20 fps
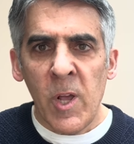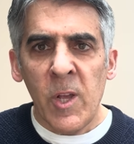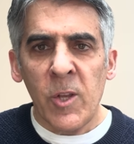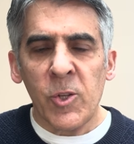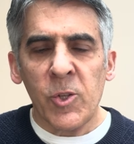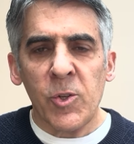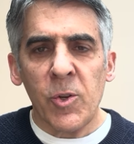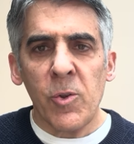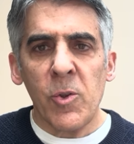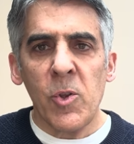
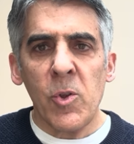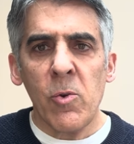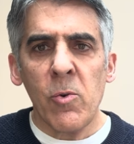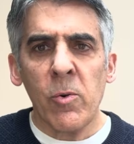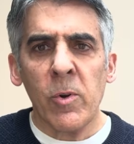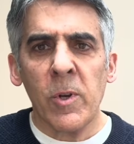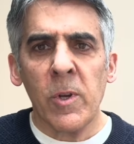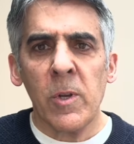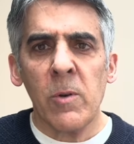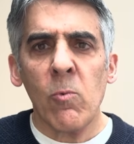So
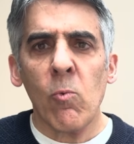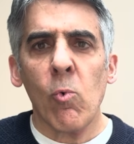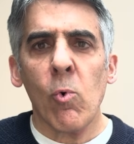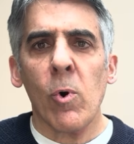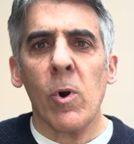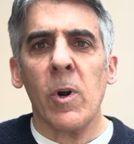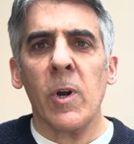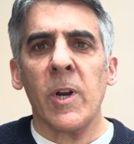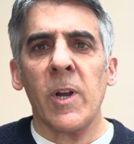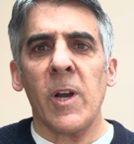you can
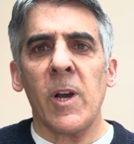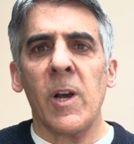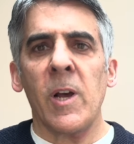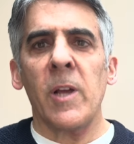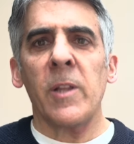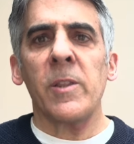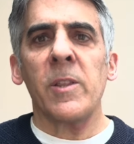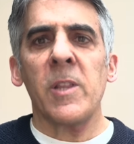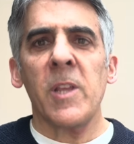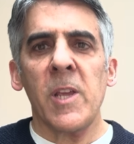work
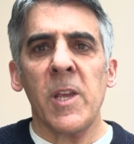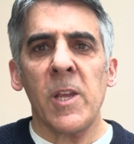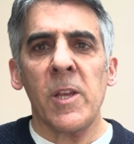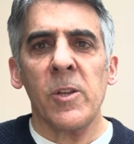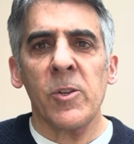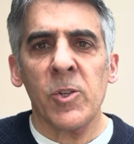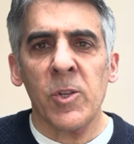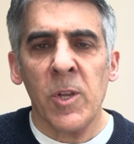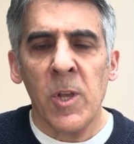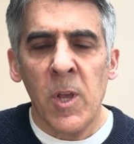on
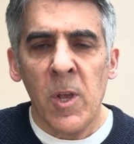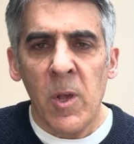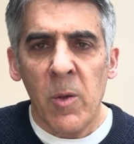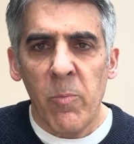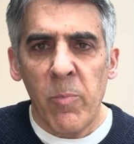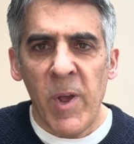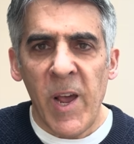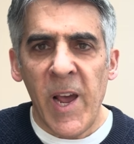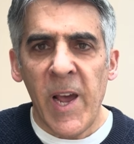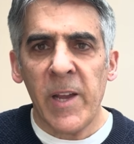these
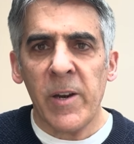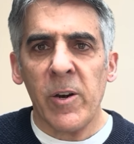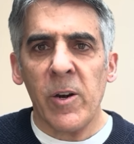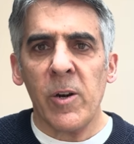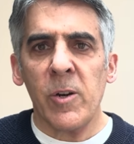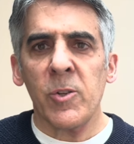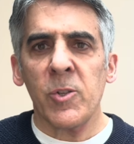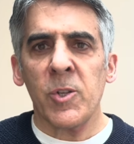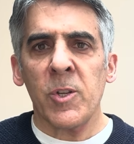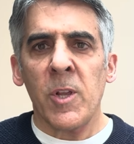
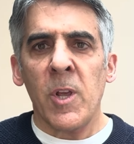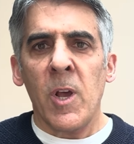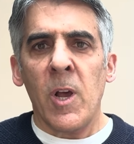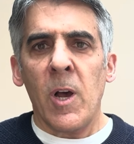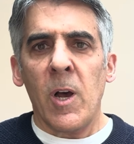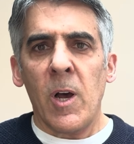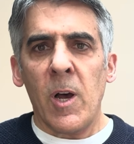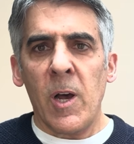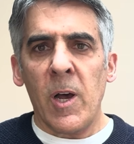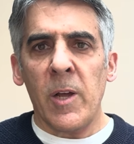patterns
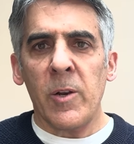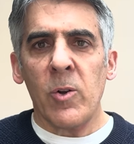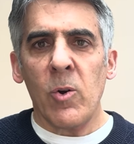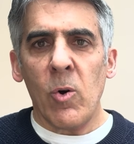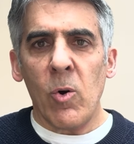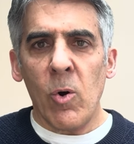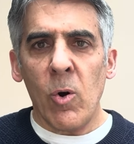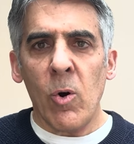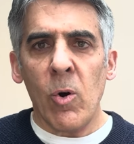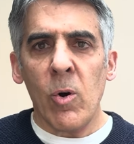on
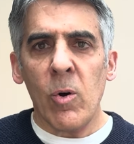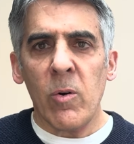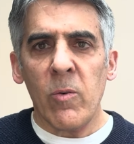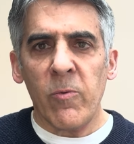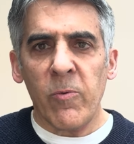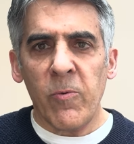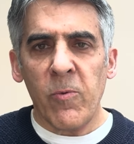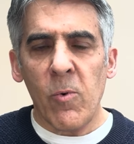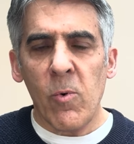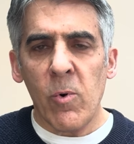all
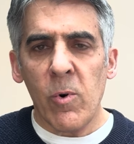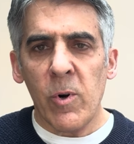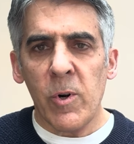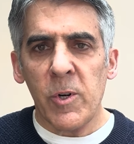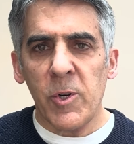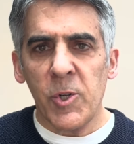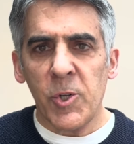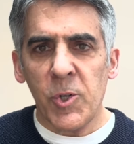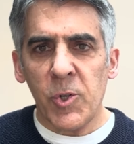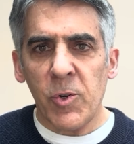4
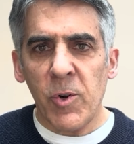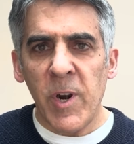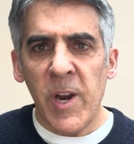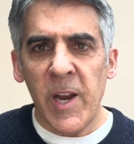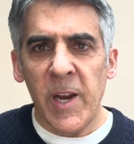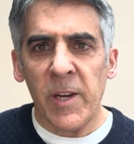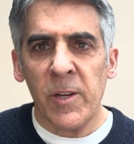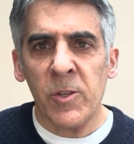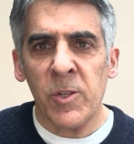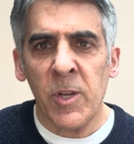
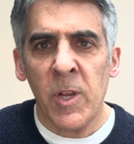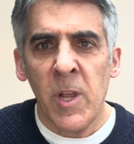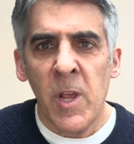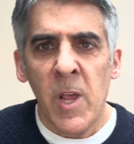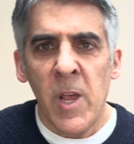strings.